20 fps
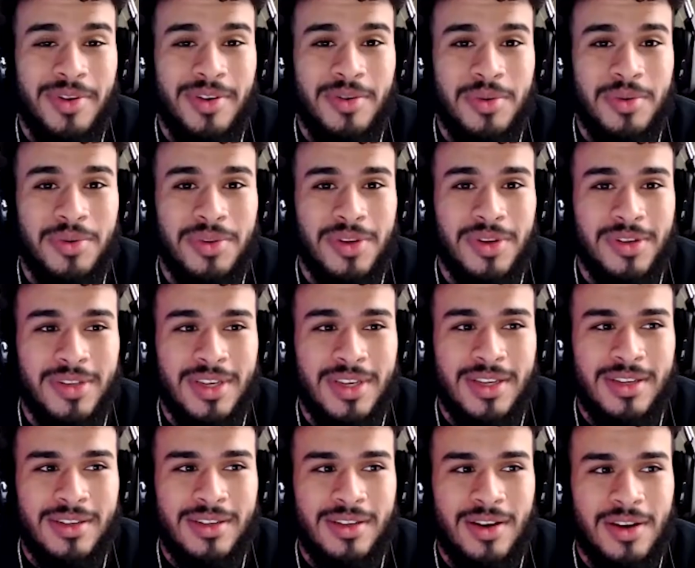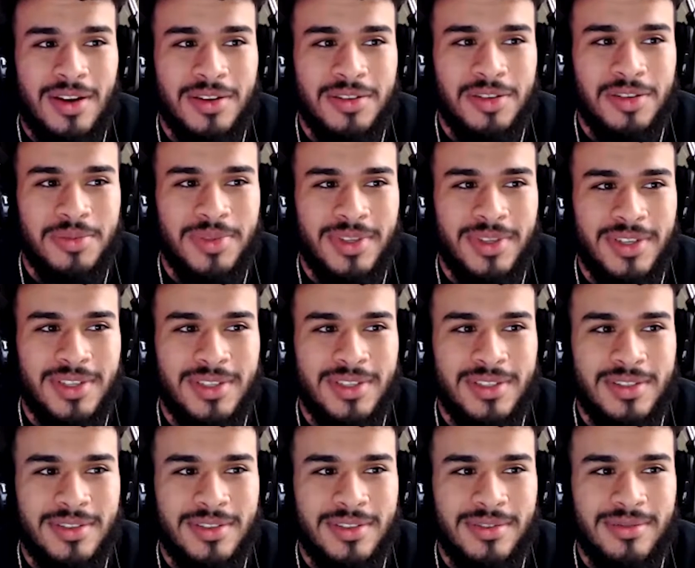cool though, also
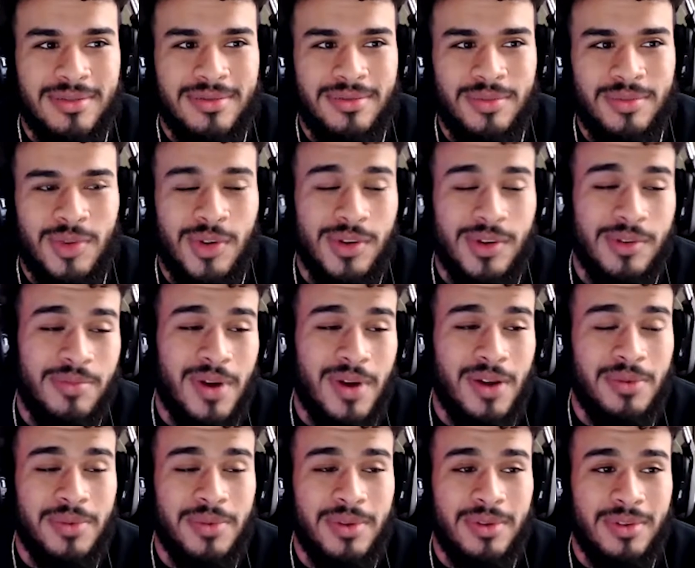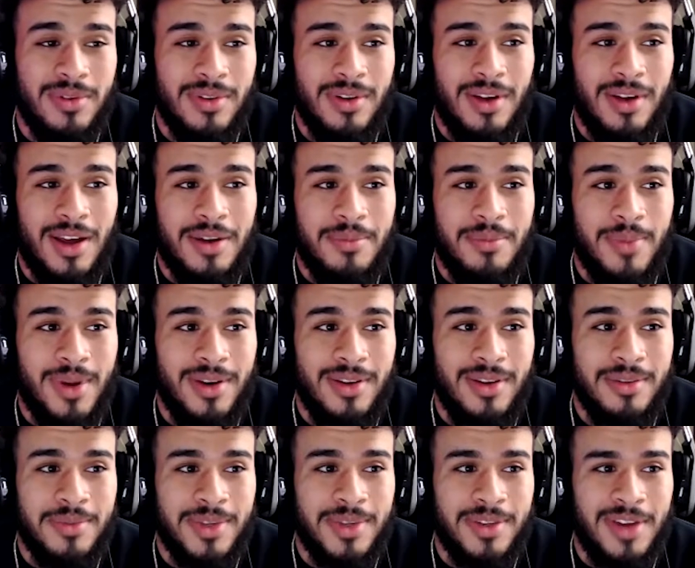because it'll probably be a lot of
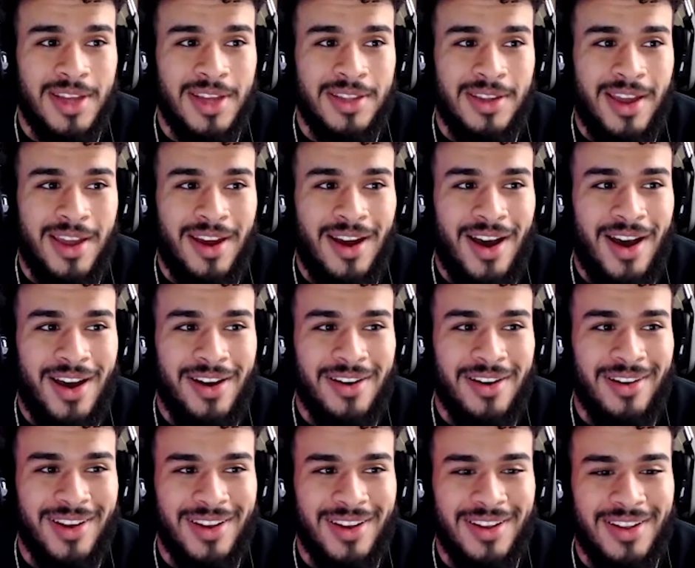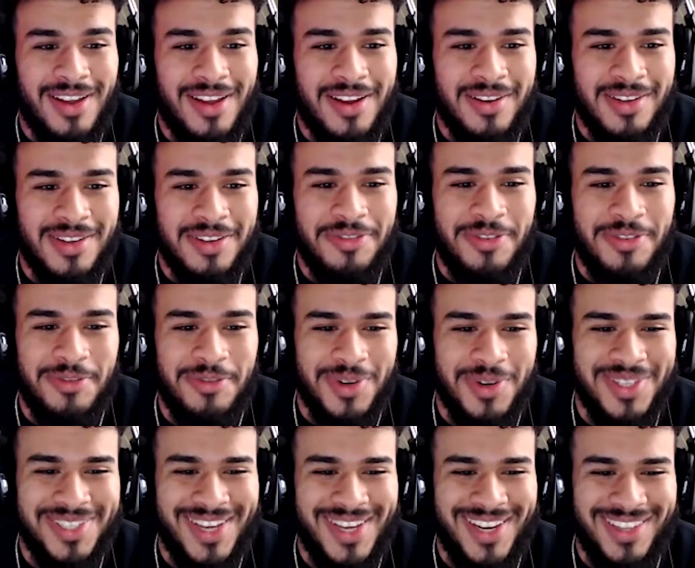money, but you'll have to hire like a lot of different
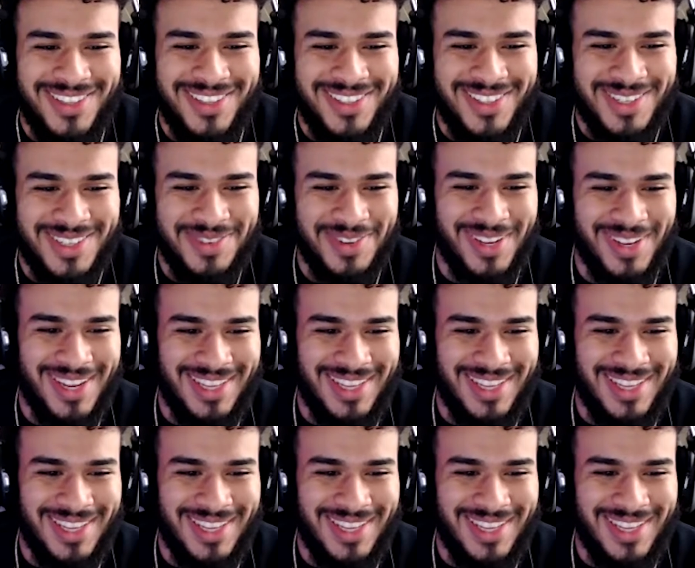voice actors for like